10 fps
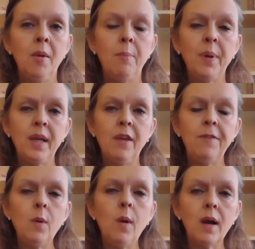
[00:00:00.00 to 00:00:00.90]
But if
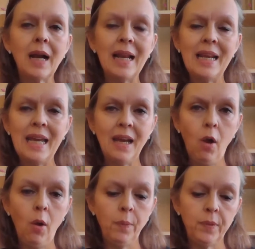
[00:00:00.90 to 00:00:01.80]
you are clear
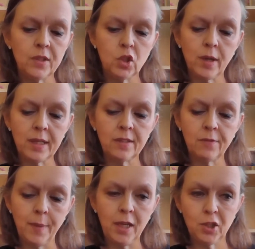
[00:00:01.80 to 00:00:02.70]
on the
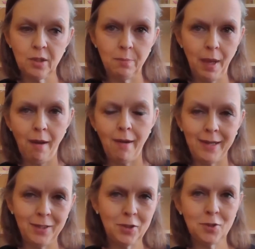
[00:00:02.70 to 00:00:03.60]
transformation
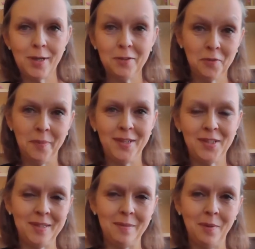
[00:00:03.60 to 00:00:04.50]
behind the
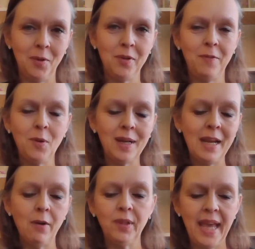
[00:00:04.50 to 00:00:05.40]
transformation, if you're
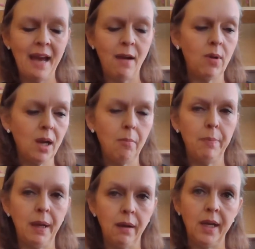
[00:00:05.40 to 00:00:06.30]
clear on the outcome
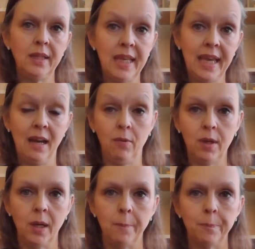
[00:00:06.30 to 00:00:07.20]
behind the
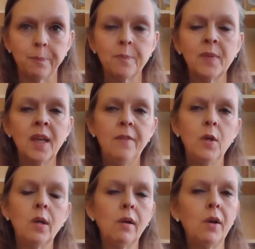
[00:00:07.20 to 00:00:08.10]
outcome, if you
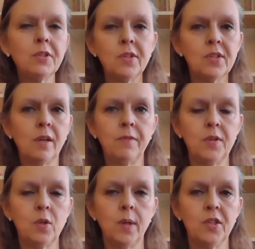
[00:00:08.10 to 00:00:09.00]
can ask yourself
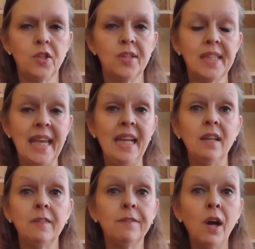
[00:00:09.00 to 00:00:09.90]
those questions in
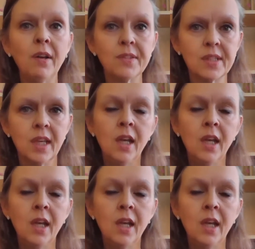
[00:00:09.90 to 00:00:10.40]
advance